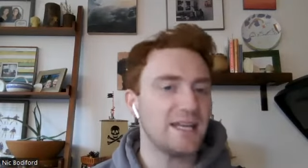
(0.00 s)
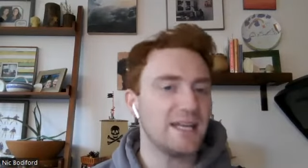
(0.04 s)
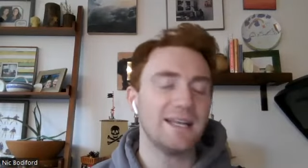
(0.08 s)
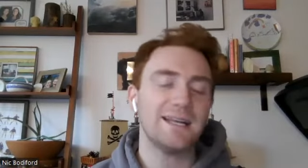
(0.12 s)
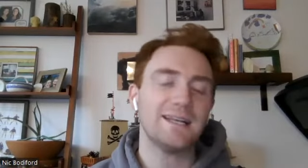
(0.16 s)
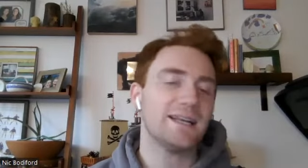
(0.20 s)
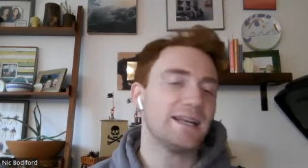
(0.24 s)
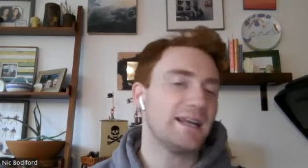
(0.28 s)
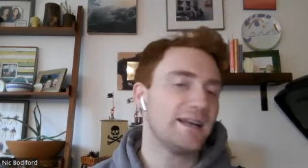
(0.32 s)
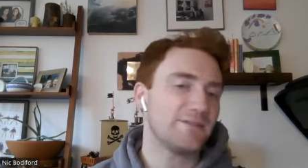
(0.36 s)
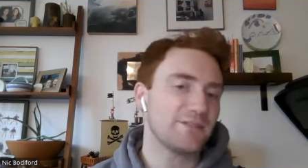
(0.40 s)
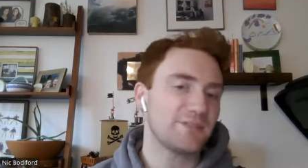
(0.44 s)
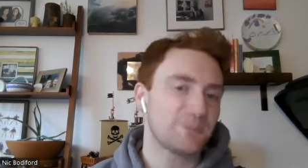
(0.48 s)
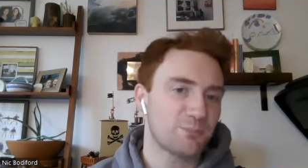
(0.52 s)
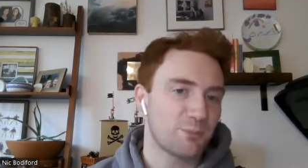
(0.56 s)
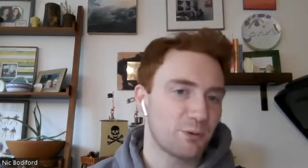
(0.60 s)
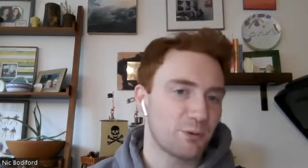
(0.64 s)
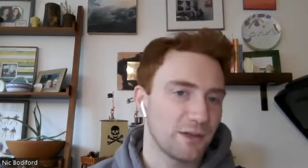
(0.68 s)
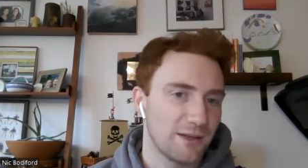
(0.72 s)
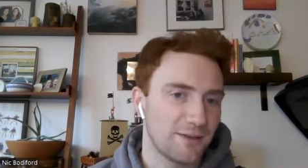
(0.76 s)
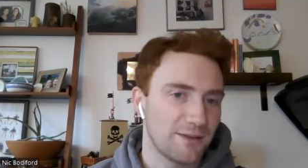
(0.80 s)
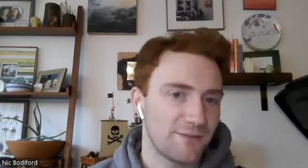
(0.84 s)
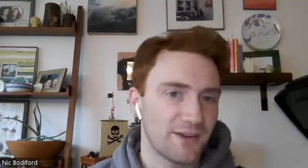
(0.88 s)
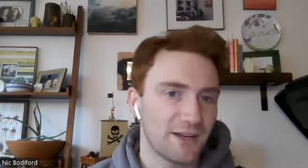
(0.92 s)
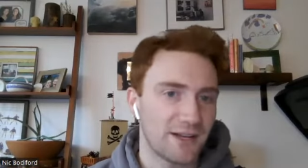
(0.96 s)
He didn't have as
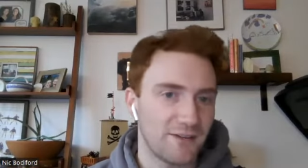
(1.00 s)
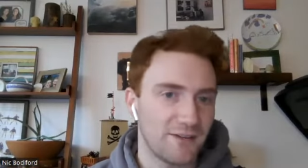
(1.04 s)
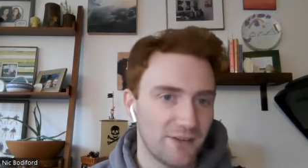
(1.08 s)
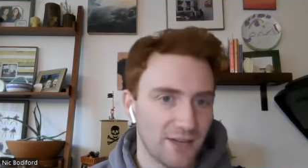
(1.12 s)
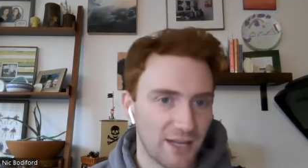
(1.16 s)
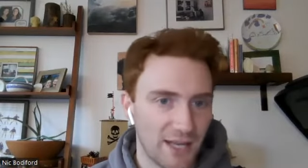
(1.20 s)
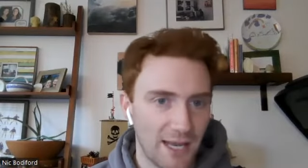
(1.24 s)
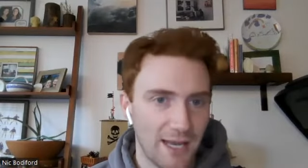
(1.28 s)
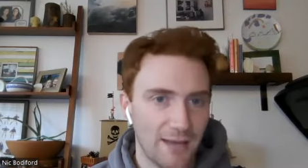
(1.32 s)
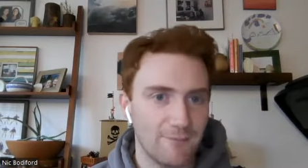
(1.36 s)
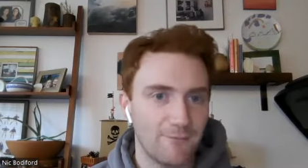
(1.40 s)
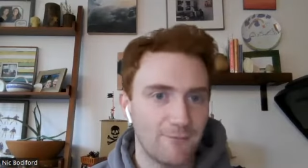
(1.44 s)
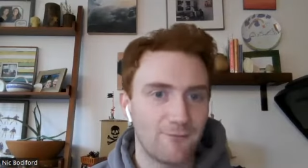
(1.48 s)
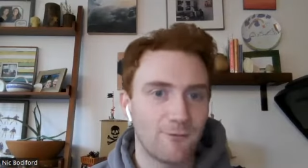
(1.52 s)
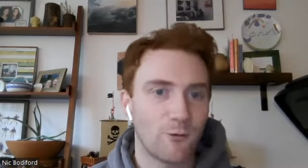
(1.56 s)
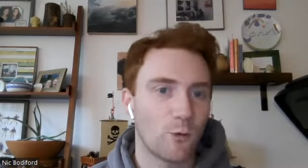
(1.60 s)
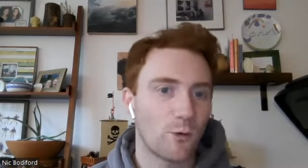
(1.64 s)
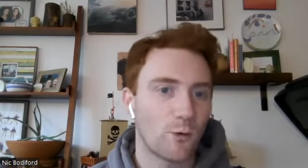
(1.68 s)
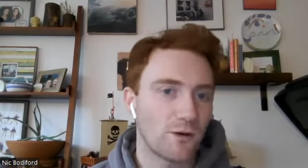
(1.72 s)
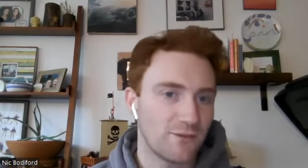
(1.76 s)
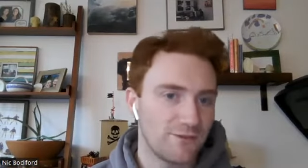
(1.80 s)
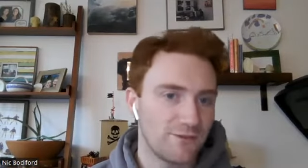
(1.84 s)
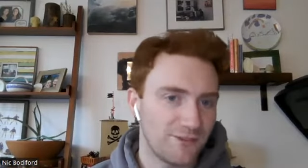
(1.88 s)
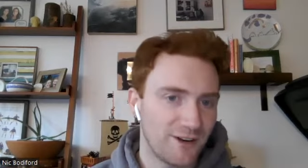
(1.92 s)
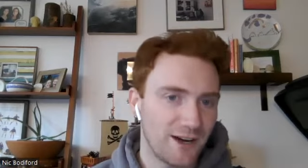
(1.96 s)
prolific of a game,
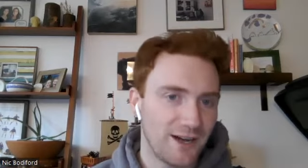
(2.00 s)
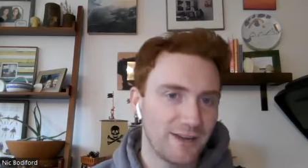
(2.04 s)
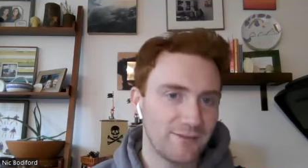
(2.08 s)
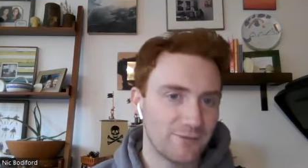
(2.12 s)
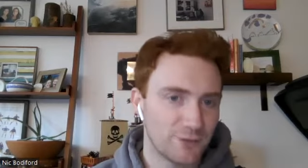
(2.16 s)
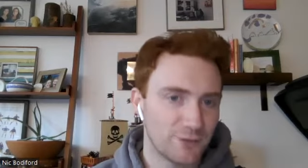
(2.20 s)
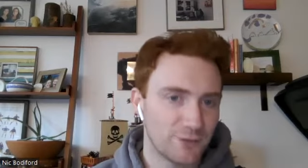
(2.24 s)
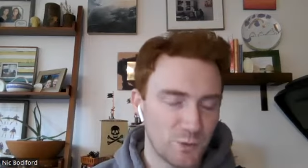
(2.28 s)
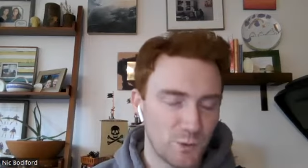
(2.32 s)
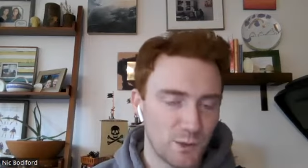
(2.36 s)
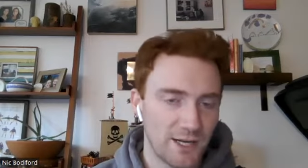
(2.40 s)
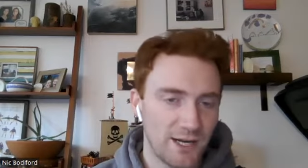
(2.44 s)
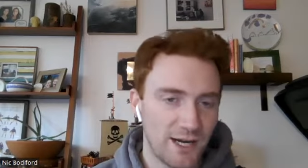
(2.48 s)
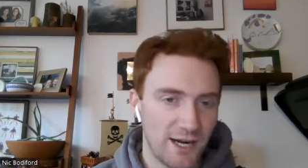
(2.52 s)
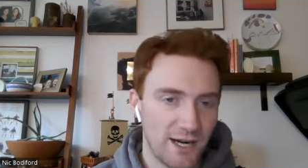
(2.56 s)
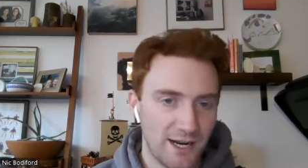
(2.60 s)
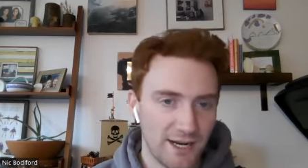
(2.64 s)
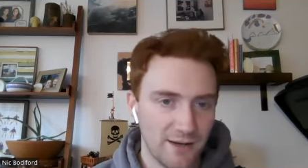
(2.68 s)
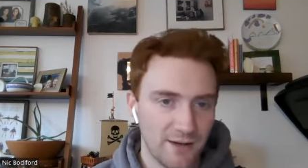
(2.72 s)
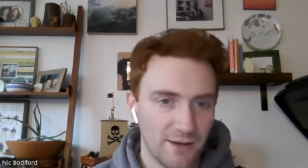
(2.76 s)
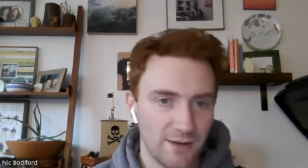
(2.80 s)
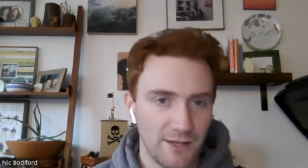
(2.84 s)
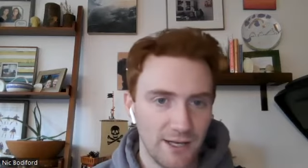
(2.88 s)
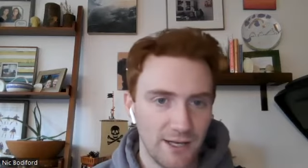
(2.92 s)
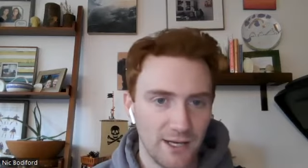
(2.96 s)
four of five for twenty nine
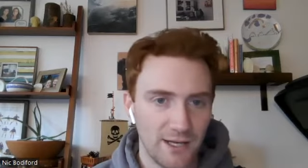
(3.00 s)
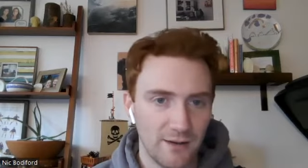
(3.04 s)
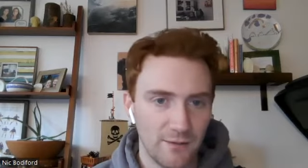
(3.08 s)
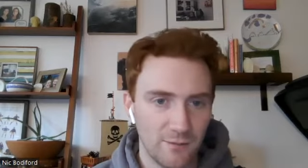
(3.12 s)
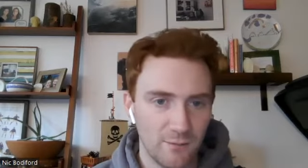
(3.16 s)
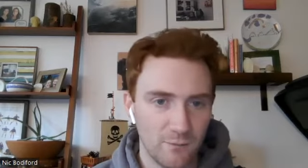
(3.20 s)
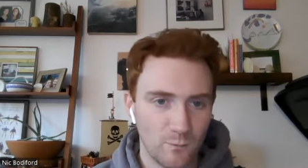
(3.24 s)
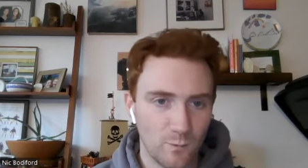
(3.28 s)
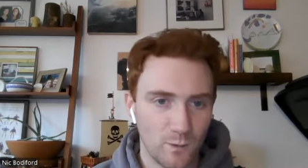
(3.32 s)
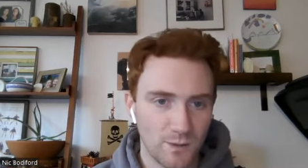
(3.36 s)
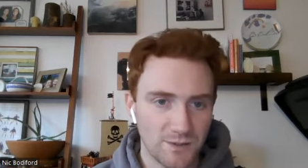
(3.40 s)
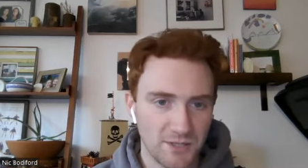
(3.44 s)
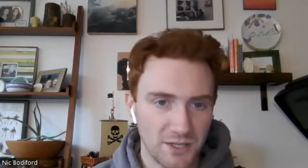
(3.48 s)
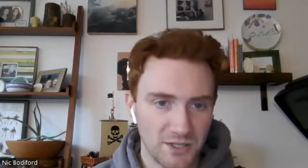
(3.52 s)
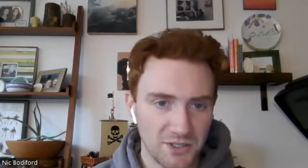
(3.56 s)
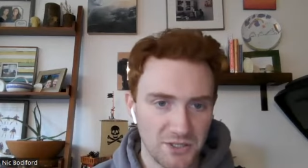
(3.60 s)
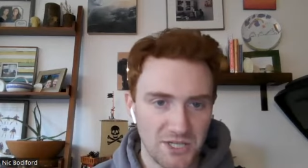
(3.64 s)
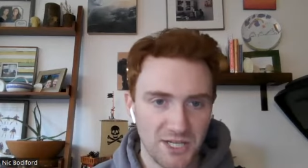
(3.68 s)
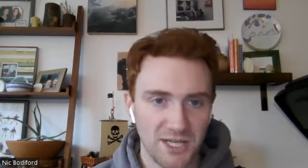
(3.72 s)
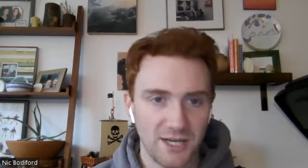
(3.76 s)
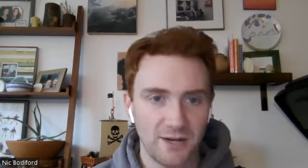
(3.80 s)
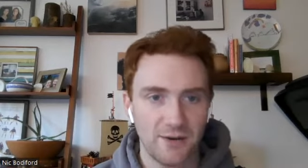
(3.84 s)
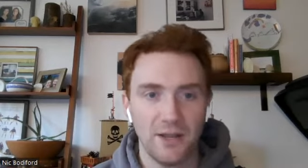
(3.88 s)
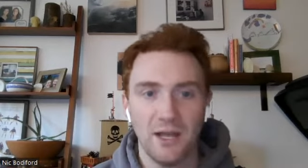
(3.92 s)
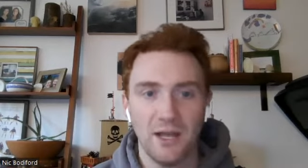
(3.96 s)
and and one
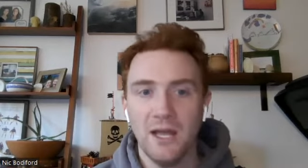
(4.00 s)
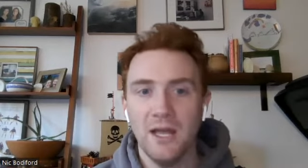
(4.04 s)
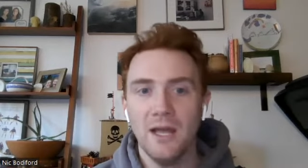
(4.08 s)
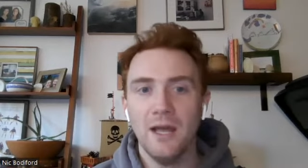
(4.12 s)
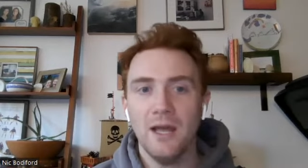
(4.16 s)
touchdown.